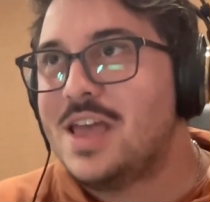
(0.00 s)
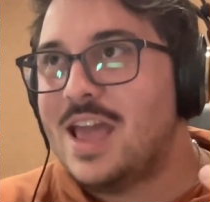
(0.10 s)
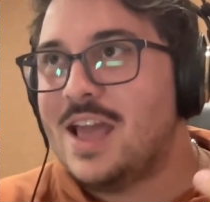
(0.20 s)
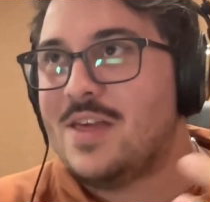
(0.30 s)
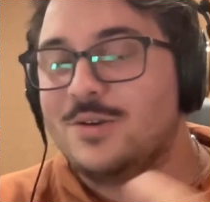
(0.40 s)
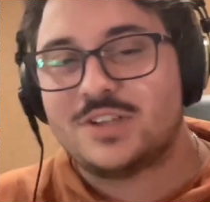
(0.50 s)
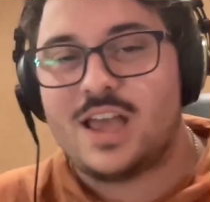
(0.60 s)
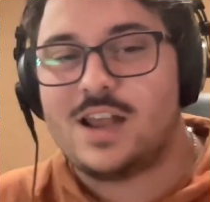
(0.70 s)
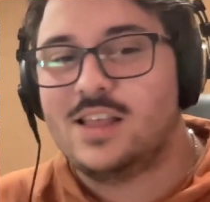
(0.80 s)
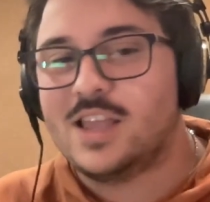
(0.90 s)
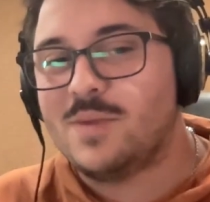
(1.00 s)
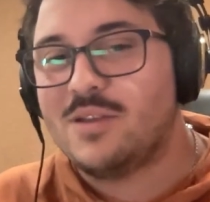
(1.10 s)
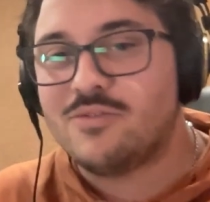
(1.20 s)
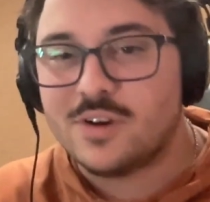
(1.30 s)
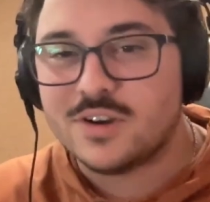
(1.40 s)
and that was kind of like my
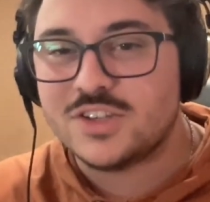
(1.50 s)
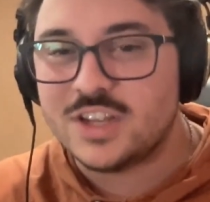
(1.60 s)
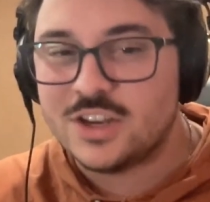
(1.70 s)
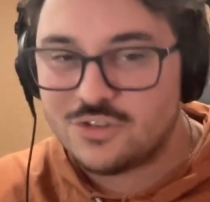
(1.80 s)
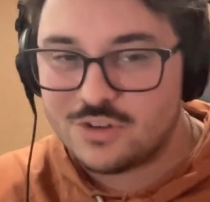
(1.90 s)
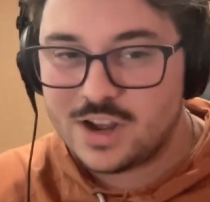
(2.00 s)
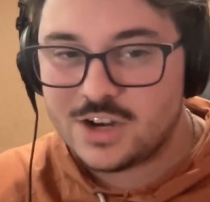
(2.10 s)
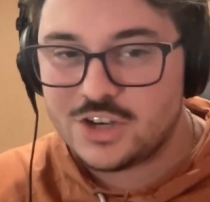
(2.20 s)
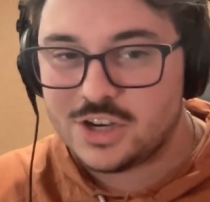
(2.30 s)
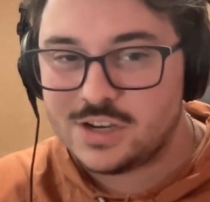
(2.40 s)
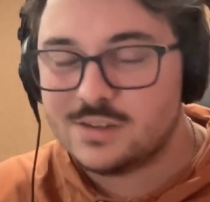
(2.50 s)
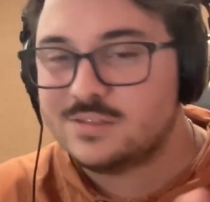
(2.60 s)
first introduction